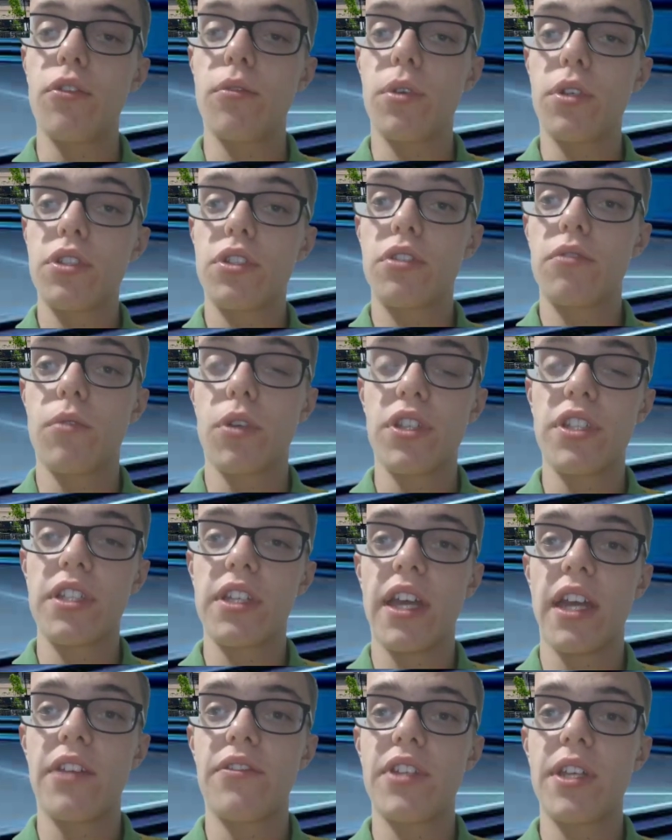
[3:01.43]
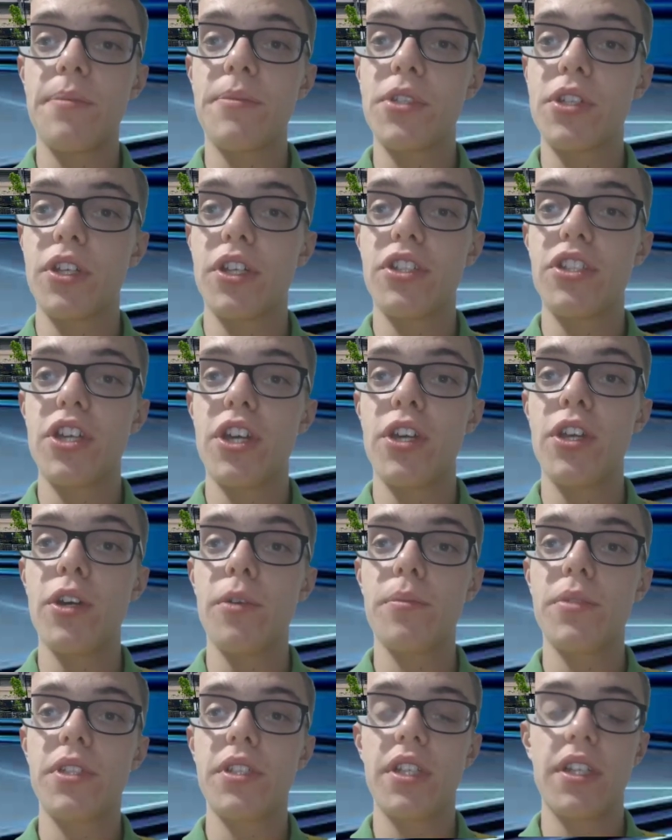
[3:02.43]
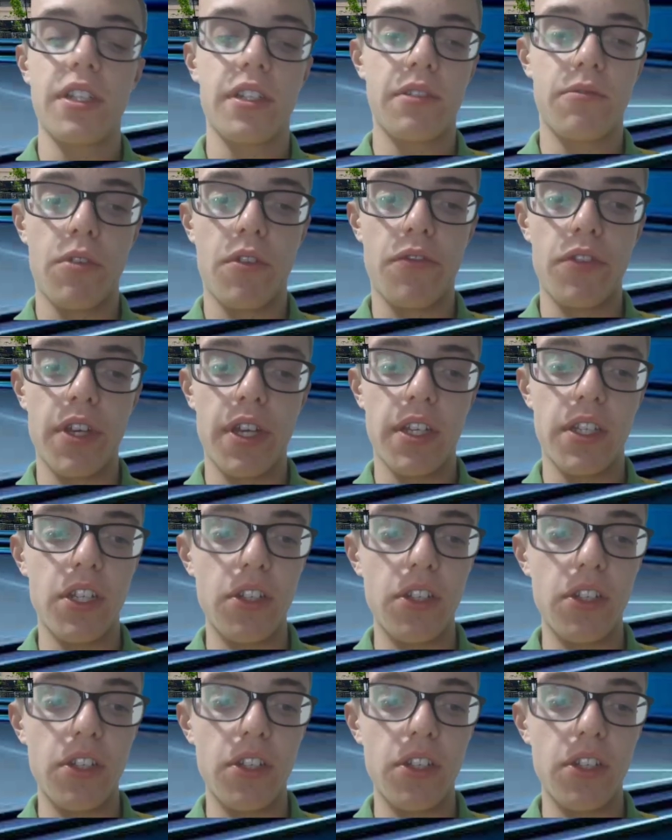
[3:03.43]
know what what kind of team's going to turn up, do you, with uh,